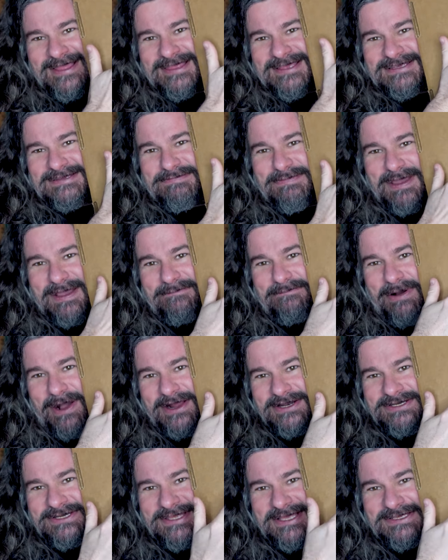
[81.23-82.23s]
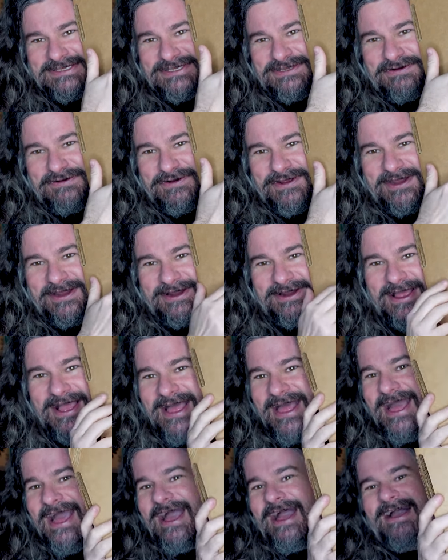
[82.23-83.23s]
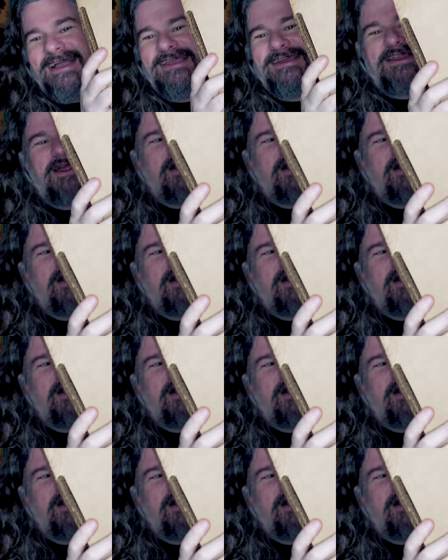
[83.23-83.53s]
This big punch that's through here, you